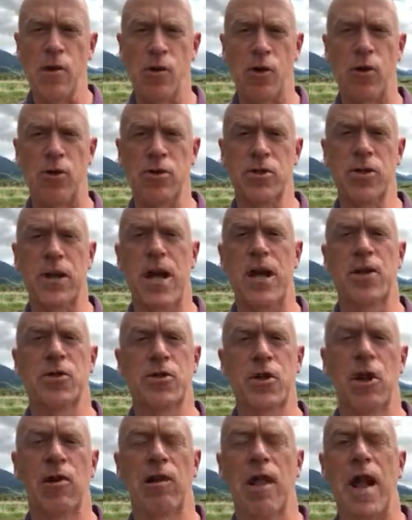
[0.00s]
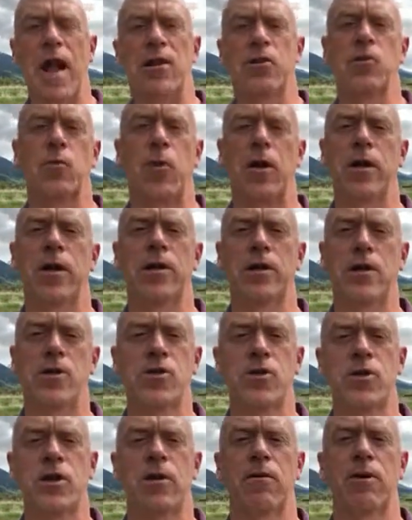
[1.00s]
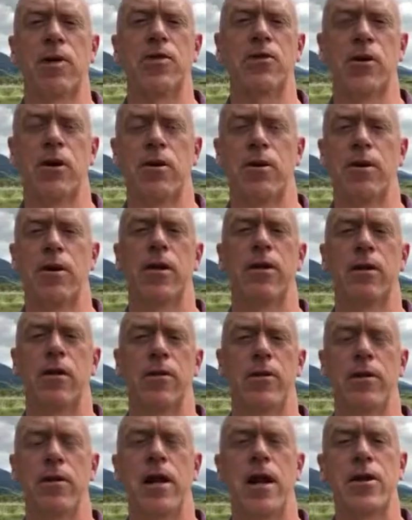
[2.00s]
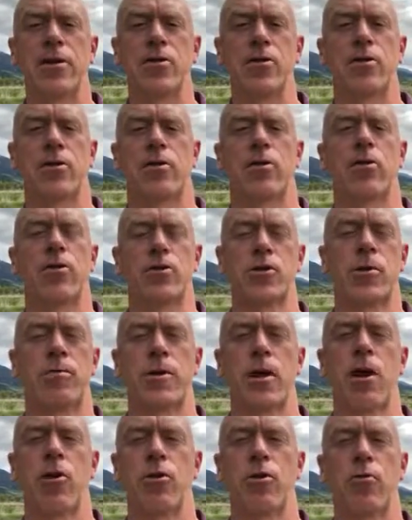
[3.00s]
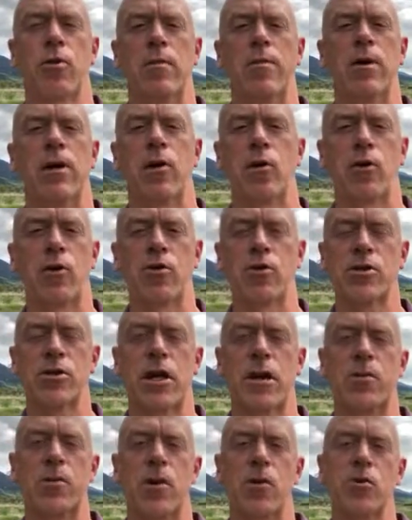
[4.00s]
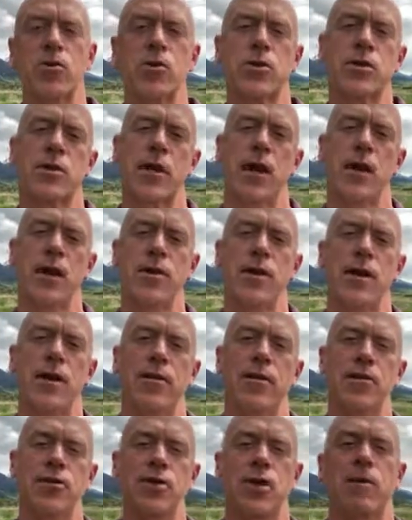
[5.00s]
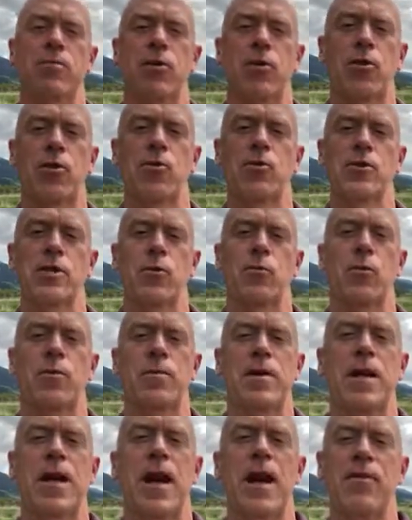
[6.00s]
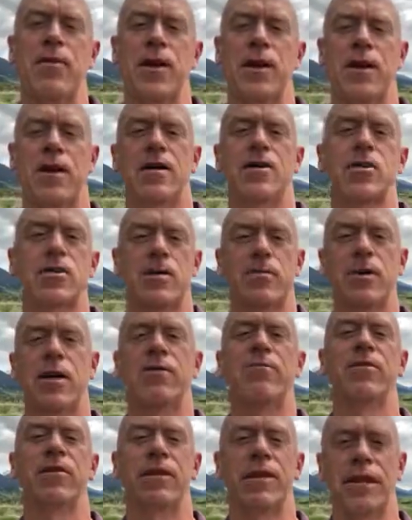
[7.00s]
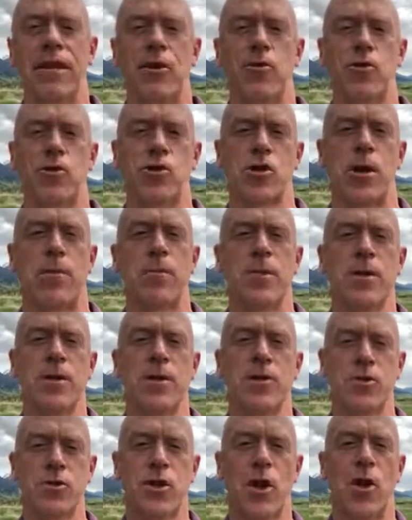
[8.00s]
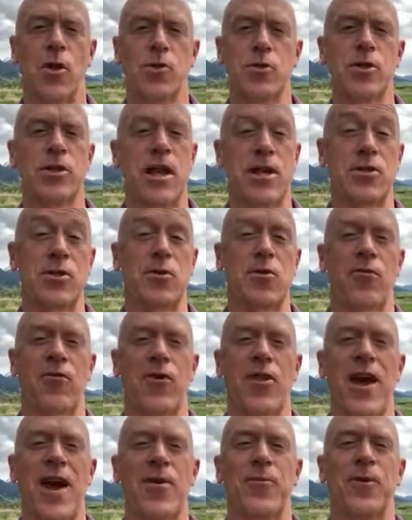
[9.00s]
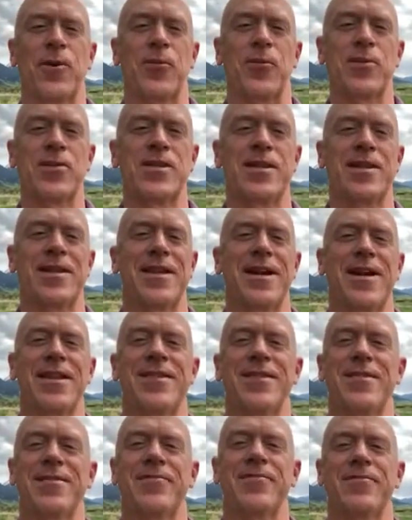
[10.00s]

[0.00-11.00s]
Thursday is our last one in this series. This will be our 3-Minute Thursday post on this coming Thursday will be on the concept of leadership. So stay tuned for that one. We'll see you then.